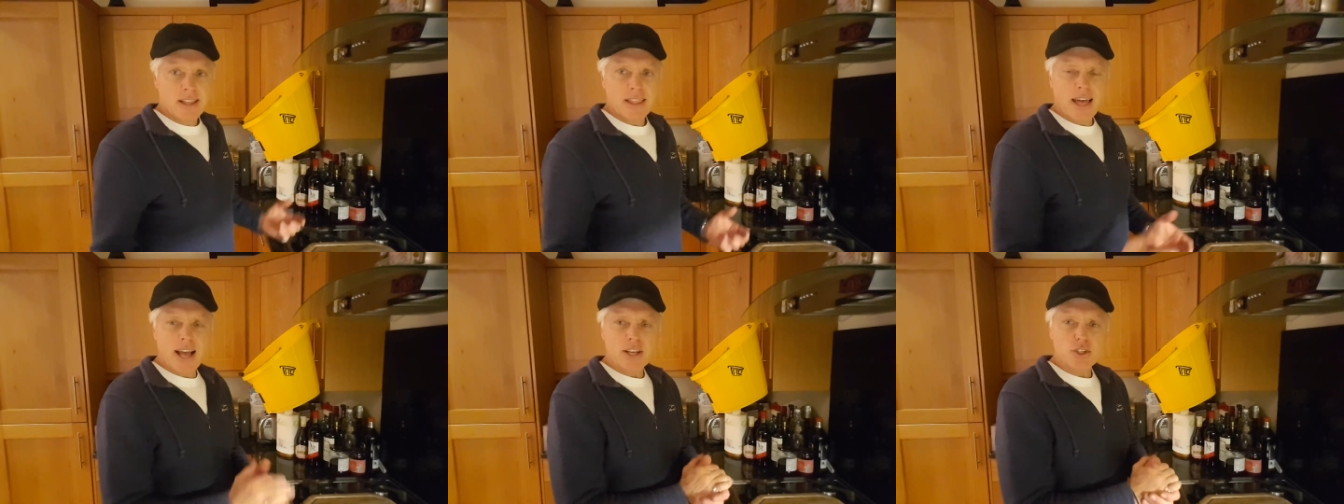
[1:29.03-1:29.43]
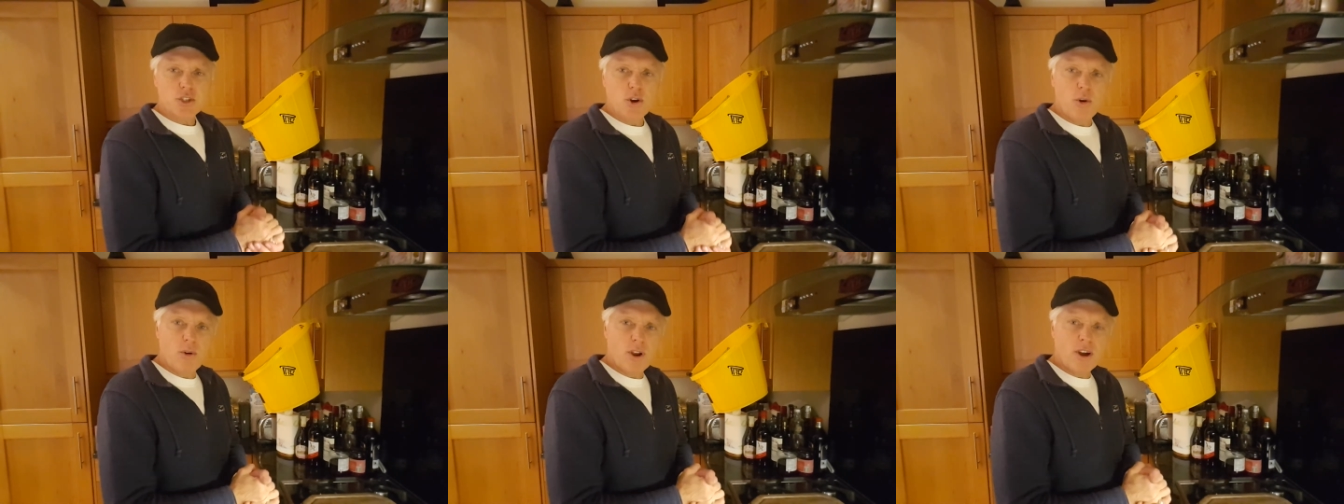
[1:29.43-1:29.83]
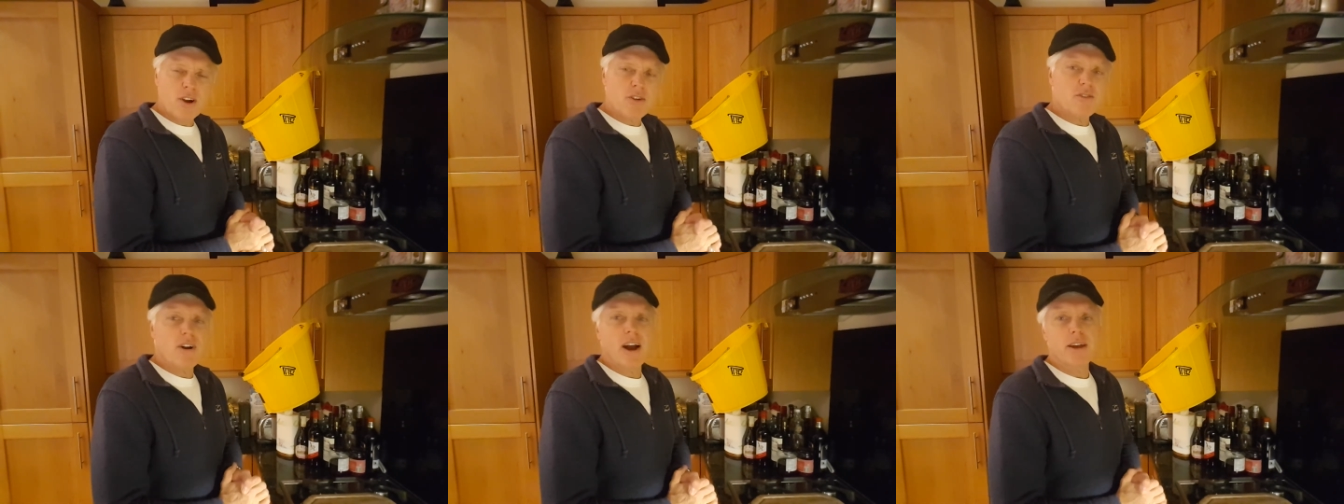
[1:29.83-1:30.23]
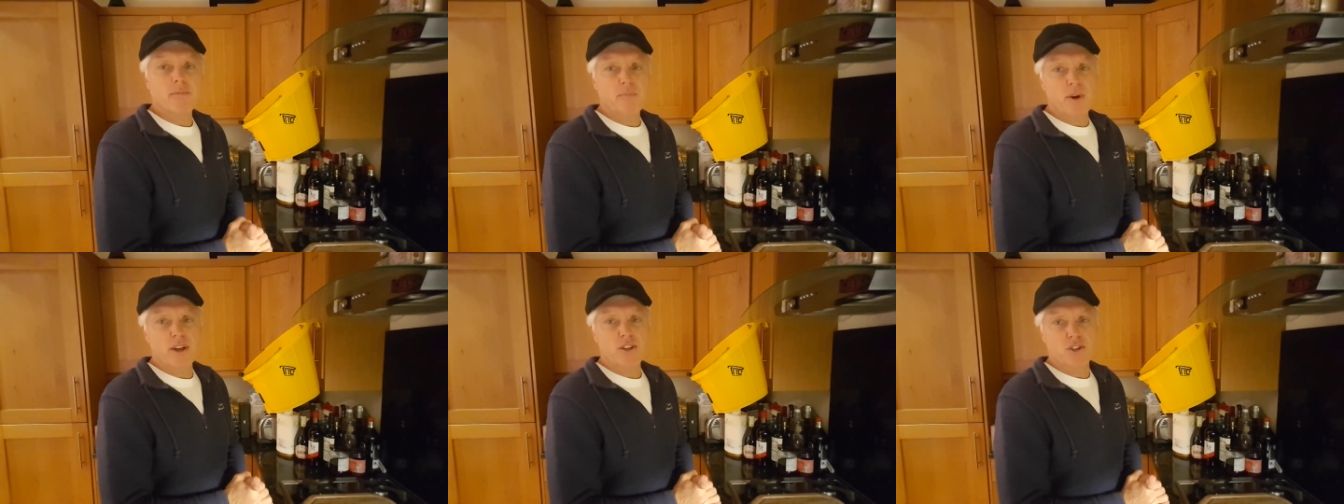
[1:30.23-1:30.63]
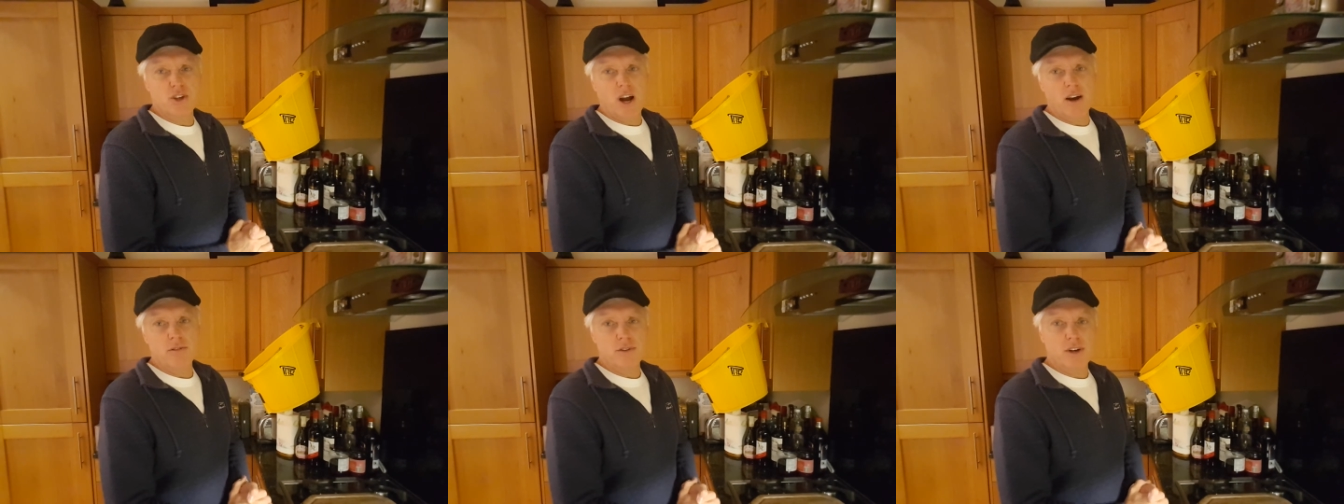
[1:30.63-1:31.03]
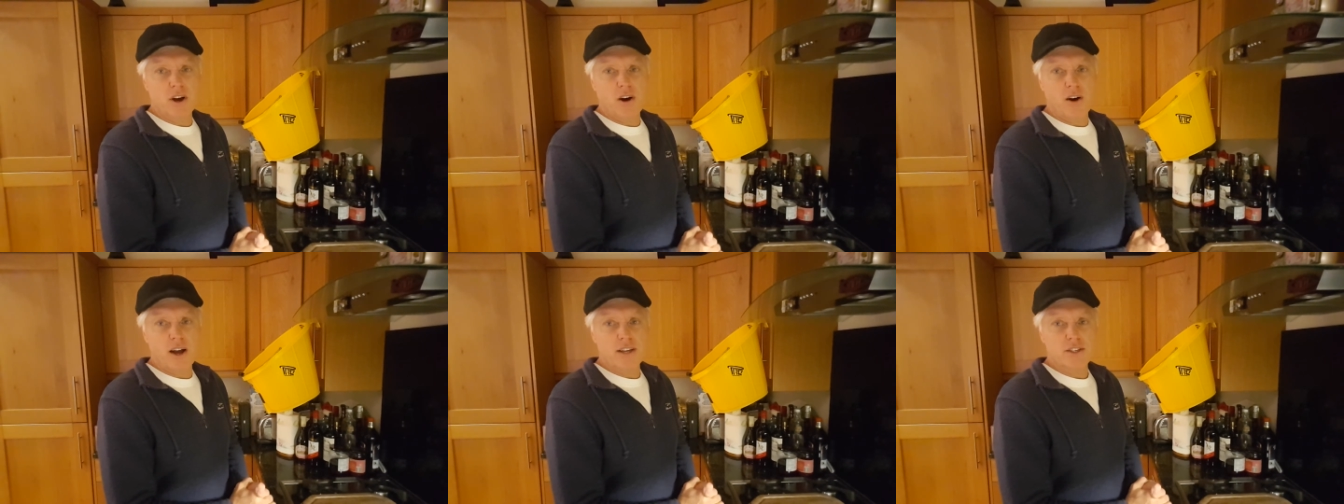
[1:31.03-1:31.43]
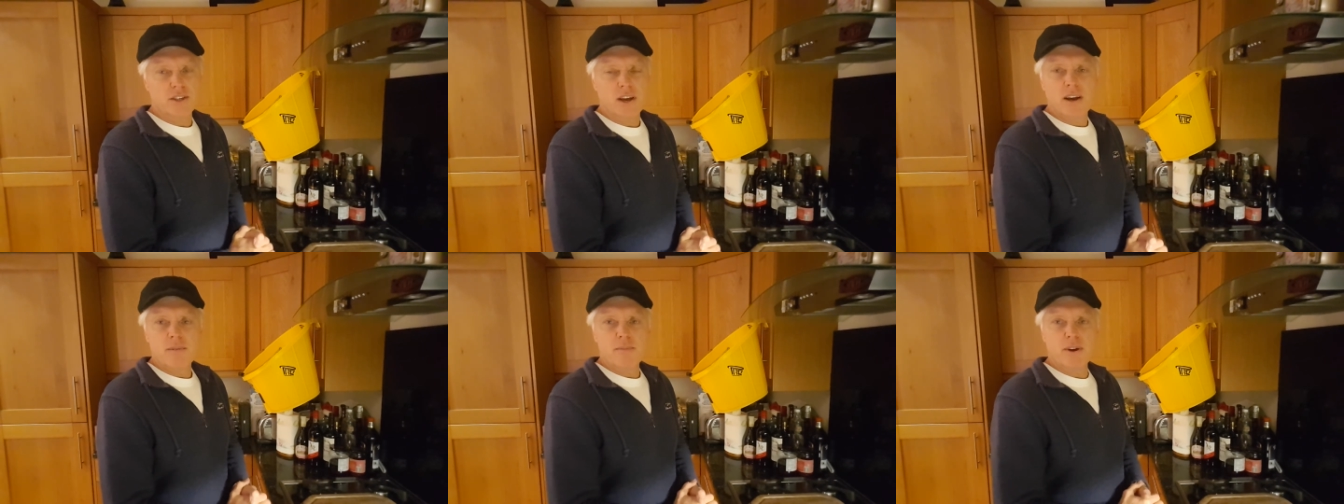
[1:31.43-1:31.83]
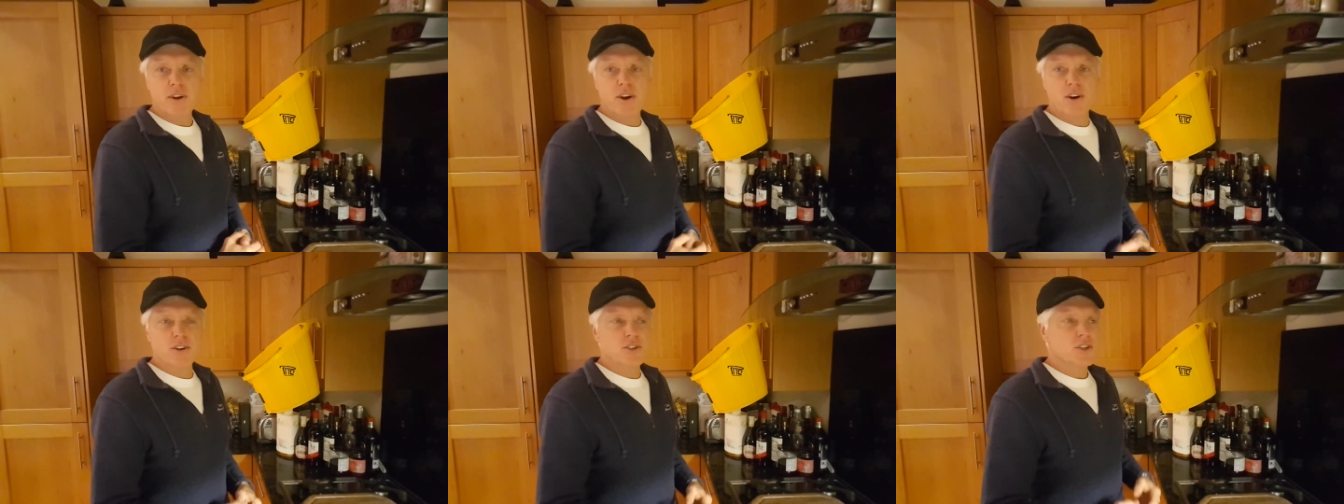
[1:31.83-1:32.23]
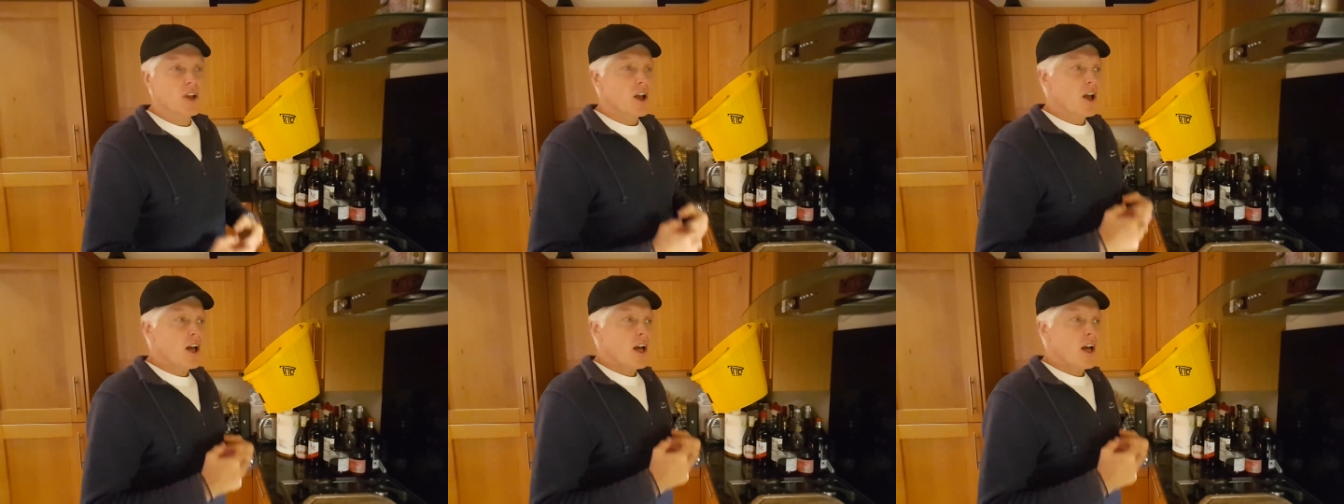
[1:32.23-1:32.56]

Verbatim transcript: That's all a great big joke, guys, because